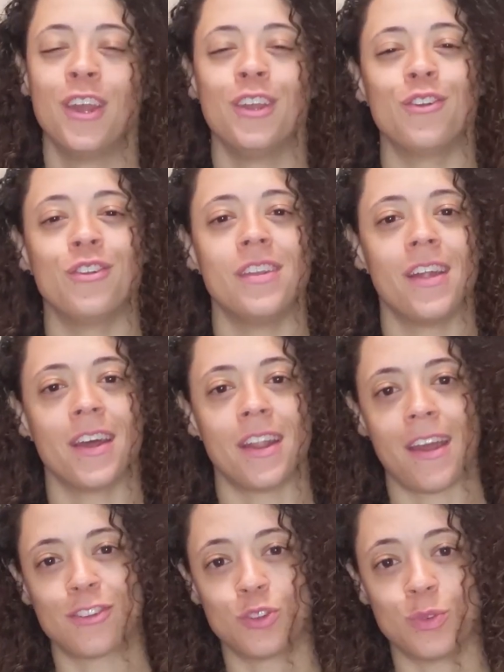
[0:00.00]
you're not
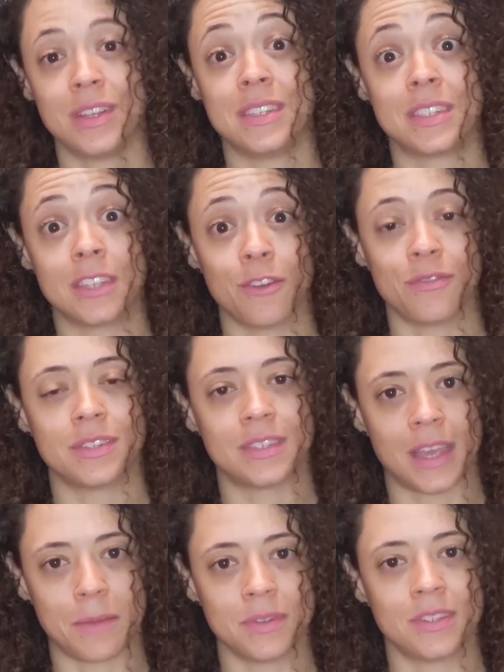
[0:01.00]
actually
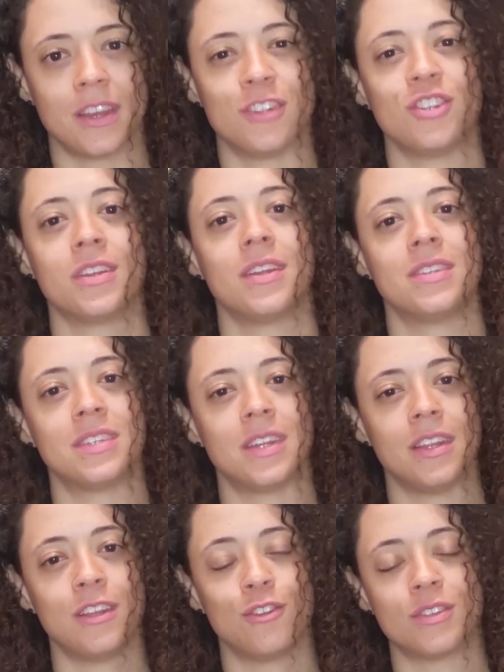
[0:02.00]
self-sabotaging and
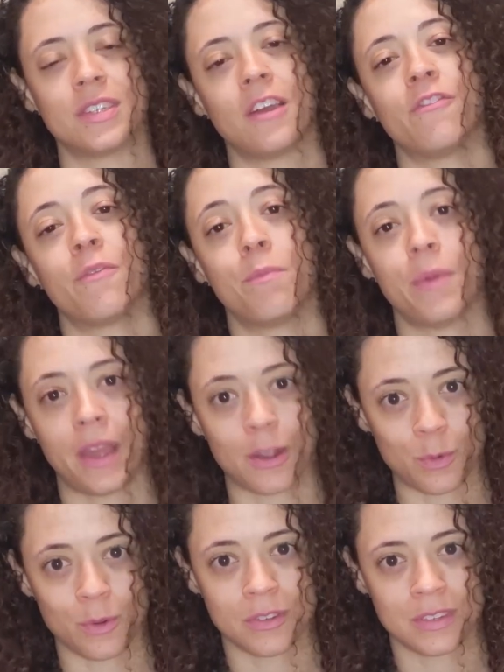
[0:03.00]
setting yourself
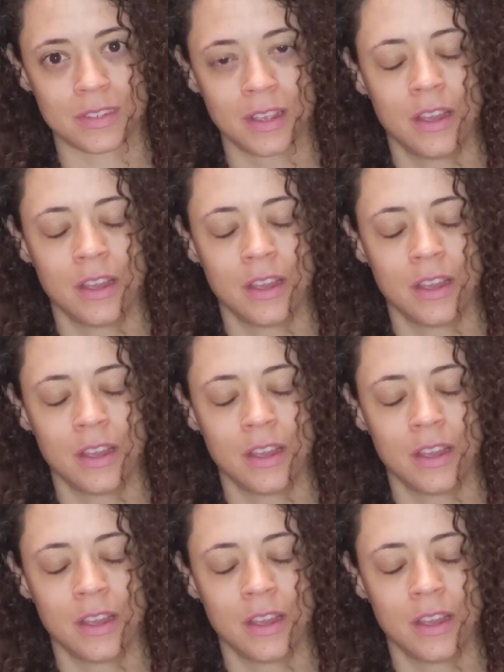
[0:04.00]
backwards.